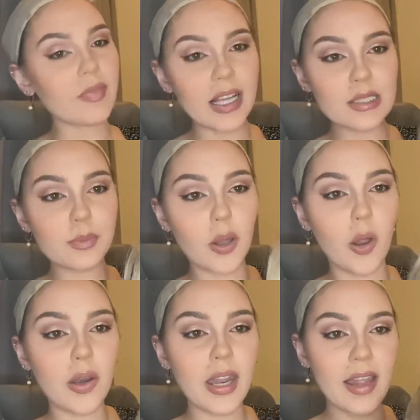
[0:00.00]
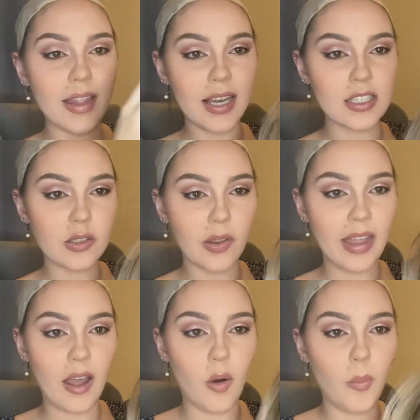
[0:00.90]
It's blonde and then it's got
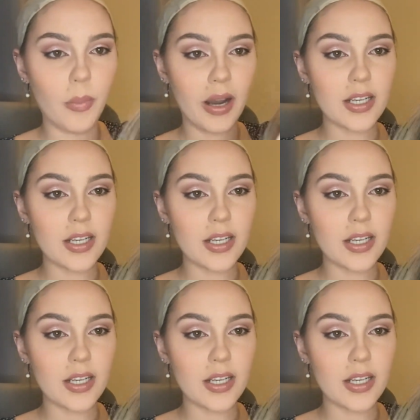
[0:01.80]
that ombre